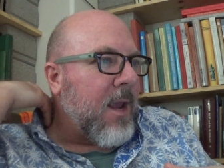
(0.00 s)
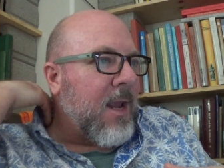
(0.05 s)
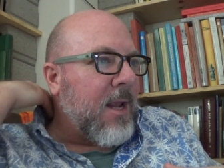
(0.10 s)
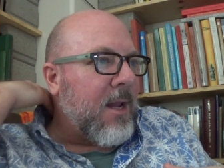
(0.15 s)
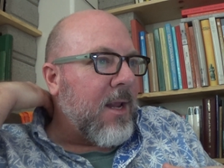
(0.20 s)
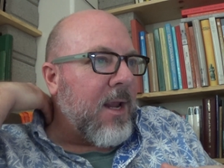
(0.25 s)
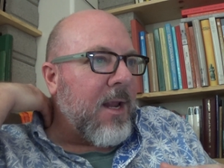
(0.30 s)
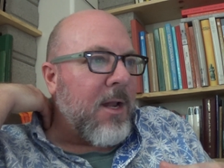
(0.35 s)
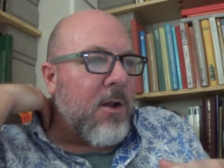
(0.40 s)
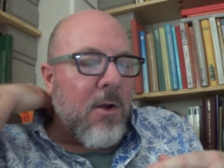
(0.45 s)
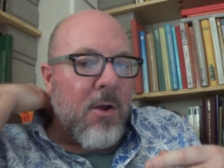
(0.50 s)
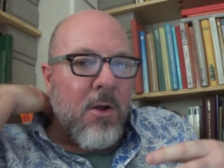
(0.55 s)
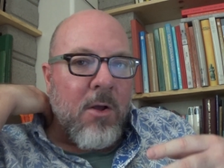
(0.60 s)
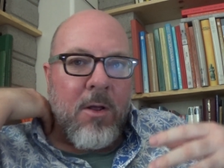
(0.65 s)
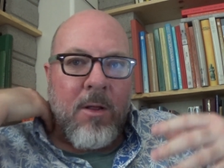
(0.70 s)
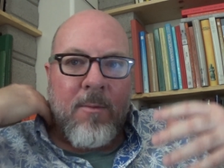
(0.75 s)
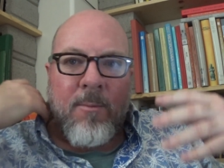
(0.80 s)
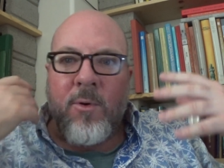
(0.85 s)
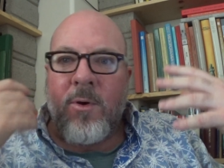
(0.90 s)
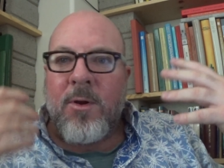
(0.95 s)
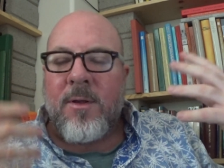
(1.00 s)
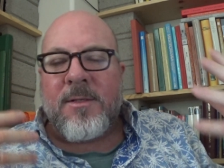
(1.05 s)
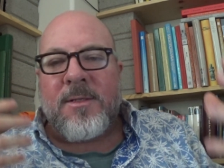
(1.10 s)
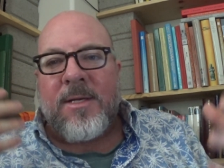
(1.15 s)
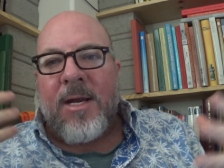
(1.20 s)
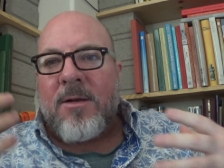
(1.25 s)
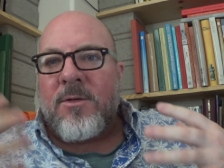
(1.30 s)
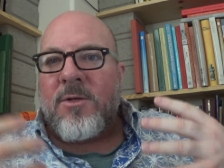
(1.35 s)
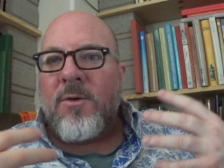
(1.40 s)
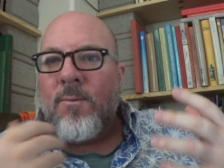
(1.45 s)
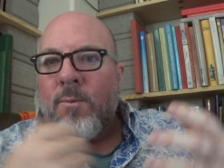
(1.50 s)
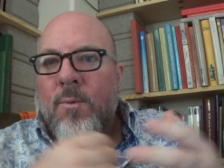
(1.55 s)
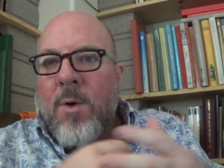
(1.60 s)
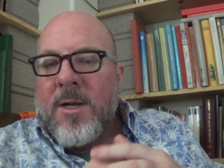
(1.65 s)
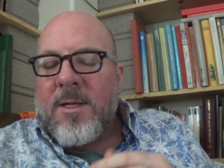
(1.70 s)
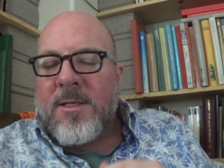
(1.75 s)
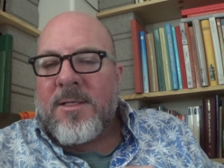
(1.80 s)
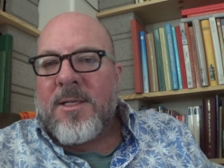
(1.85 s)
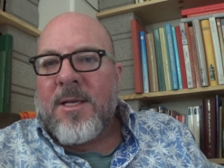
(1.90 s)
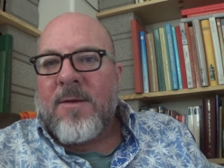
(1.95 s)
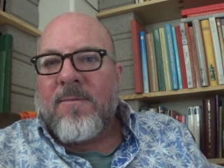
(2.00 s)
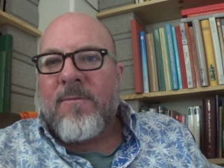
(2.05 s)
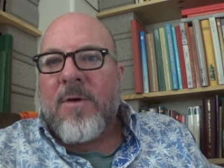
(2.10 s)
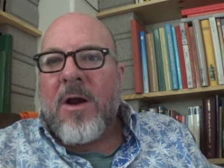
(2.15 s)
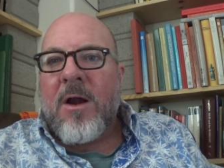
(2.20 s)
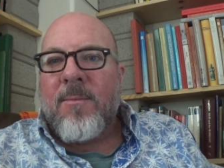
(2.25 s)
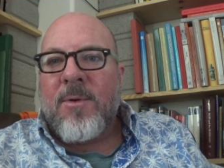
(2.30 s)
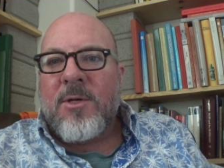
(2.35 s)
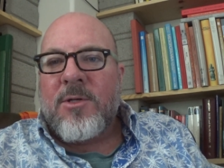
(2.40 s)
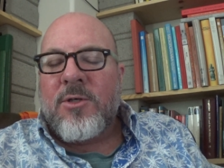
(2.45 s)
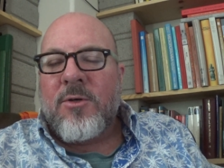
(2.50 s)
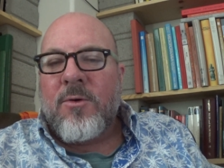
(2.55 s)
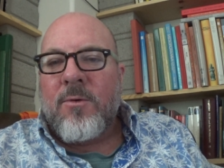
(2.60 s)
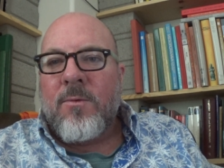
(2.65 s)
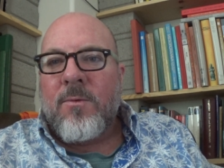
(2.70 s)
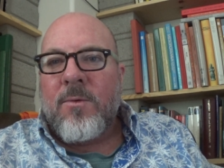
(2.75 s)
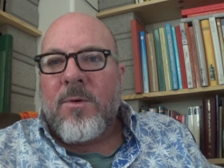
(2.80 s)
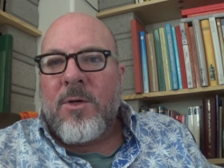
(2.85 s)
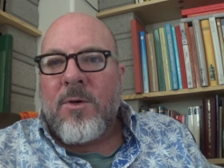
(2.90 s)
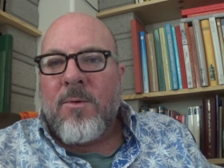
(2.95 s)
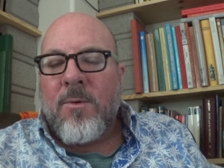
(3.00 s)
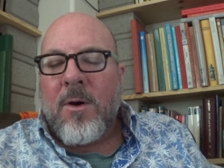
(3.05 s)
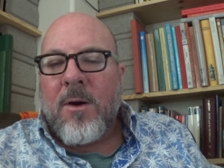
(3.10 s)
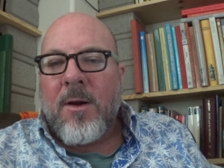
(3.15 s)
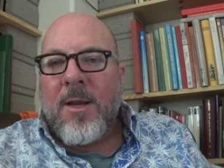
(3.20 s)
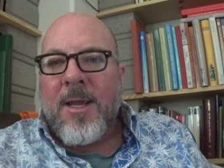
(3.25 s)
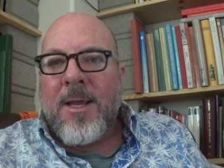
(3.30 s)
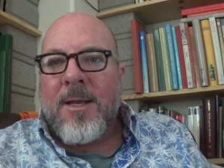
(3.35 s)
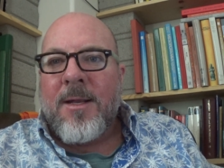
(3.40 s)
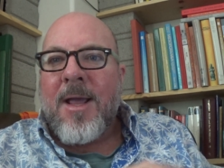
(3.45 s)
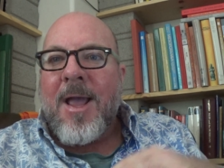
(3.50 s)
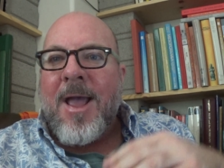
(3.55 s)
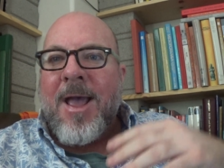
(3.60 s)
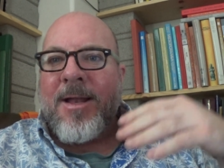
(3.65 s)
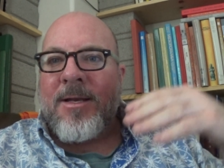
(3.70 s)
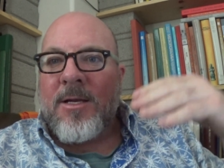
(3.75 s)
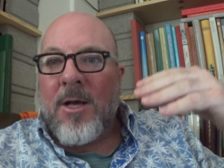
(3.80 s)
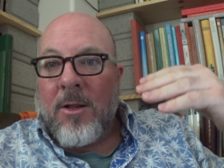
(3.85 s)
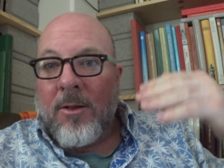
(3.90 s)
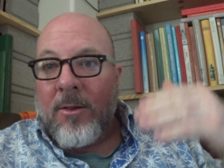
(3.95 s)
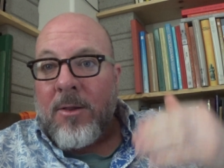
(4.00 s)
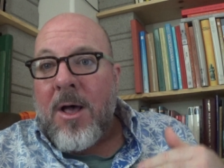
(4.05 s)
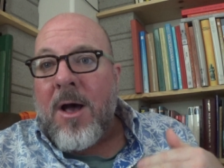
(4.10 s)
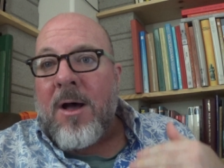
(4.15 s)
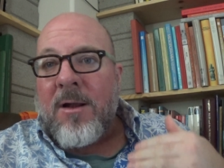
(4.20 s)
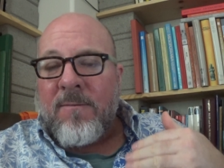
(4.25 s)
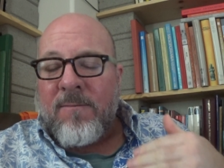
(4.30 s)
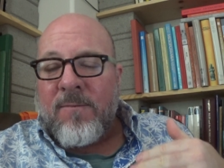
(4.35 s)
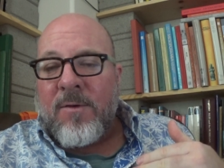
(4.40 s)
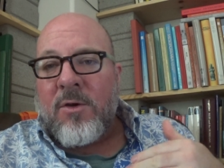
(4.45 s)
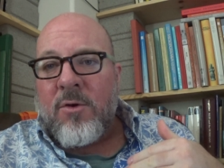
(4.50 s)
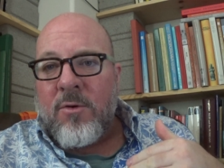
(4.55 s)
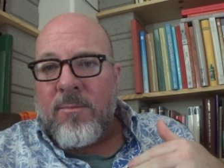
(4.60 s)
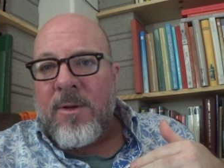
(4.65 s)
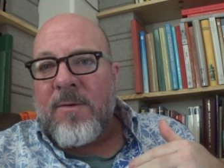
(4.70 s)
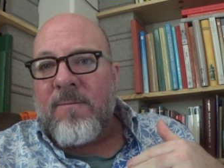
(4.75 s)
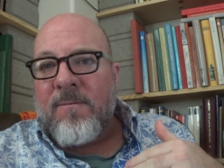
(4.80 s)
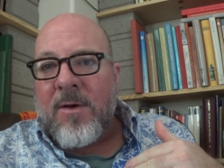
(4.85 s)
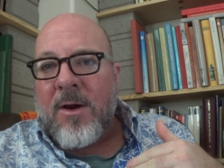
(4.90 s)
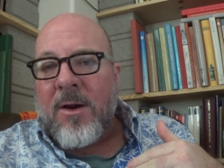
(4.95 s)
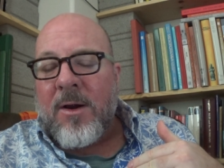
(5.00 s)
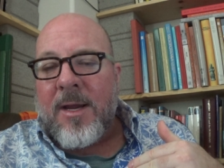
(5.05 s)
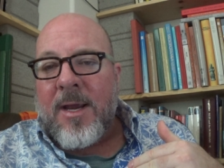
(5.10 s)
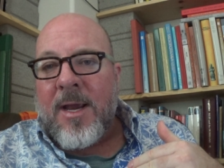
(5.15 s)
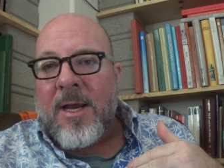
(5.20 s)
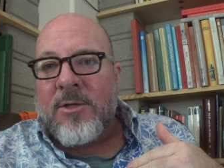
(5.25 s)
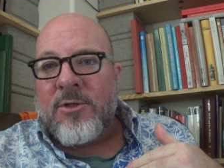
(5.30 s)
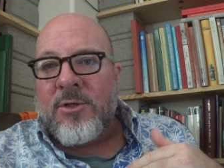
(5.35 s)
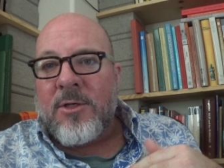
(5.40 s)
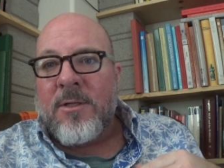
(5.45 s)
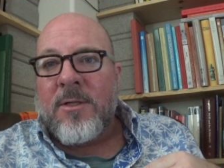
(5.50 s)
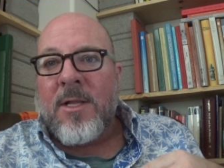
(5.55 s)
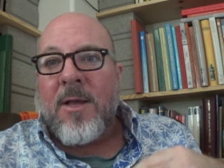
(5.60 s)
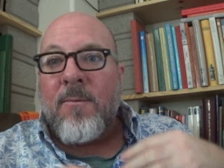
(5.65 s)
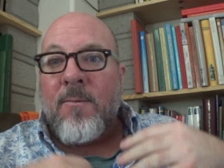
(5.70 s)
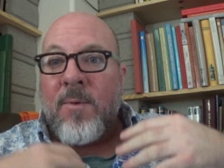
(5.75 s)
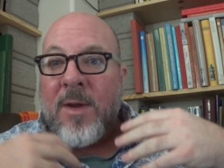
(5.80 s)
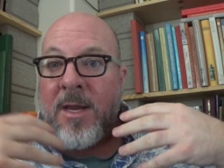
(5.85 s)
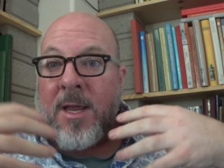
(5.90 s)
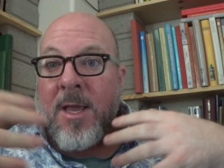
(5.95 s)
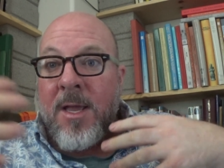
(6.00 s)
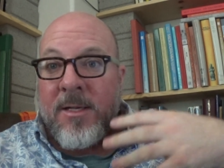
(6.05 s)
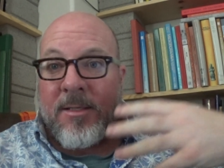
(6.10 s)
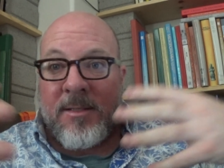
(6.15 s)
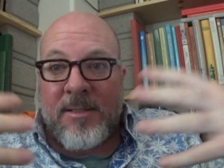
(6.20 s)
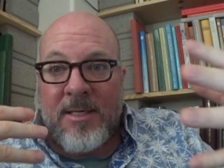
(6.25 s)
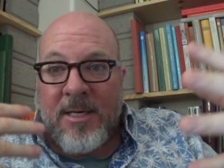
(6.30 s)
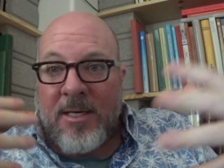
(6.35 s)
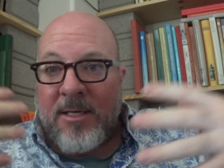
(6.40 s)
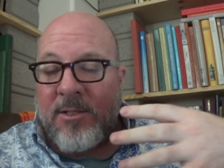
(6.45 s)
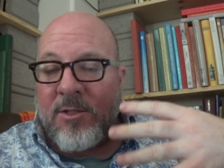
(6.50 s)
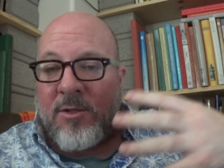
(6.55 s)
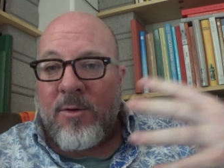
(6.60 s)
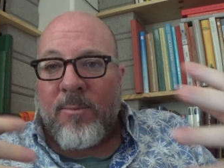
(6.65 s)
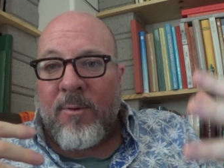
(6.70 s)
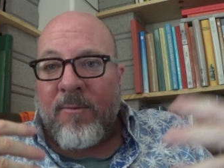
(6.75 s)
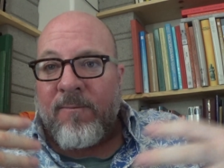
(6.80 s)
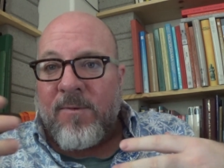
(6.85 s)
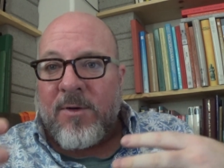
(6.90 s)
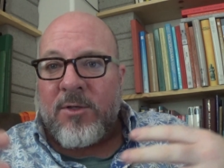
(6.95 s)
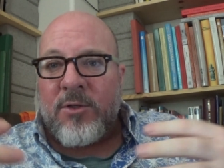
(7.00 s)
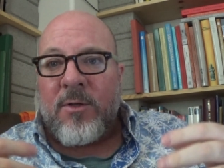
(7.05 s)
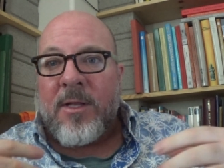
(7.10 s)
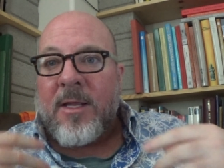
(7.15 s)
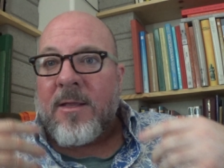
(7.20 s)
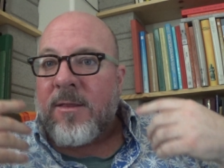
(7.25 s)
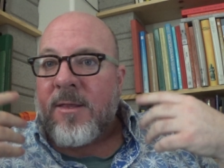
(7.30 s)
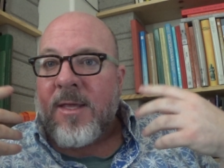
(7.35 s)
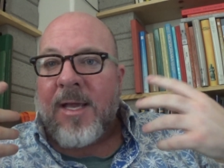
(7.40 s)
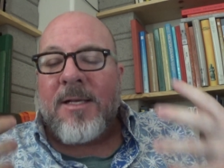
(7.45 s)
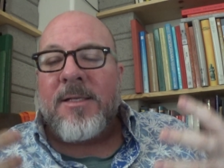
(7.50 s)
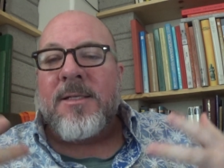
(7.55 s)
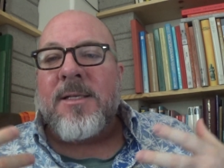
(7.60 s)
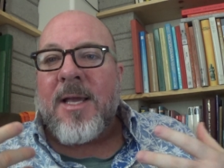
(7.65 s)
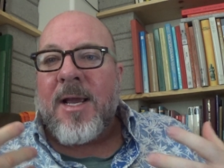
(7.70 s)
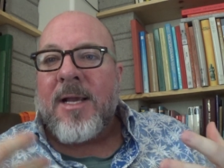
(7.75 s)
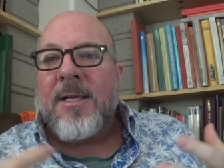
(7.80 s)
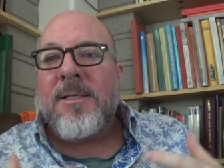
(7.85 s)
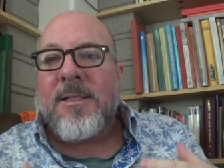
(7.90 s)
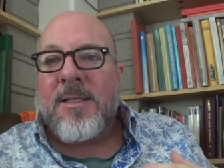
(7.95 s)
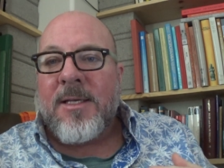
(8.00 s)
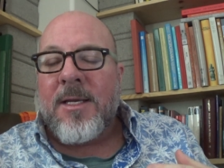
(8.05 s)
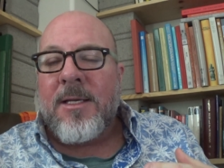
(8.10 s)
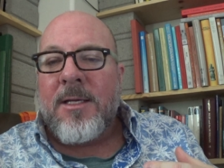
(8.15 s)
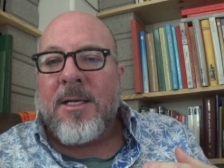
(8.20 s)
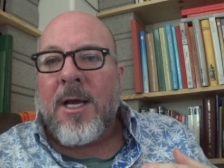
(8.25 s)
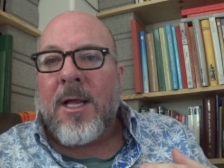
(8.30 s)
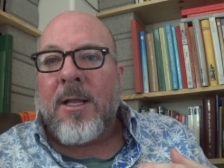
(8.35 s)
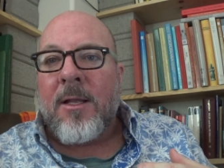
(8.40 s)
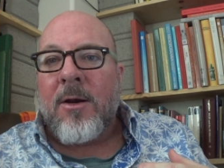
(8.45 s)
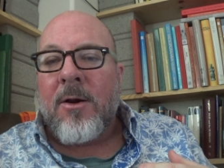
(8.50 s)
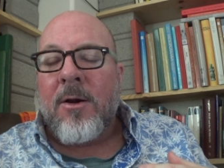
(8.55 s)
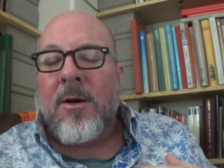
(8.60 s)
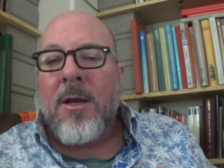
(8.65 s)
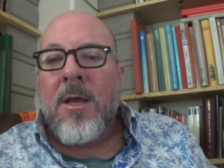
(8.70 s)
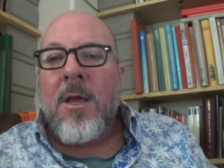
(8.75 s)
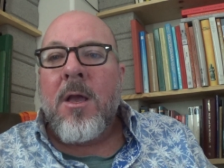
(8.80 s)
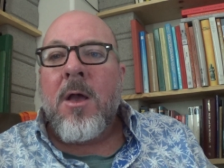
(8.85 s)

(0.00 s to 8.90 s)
it, it all boils down to what is the environment you, you are in, and a lot of human variation that we see superficially, things like skin color,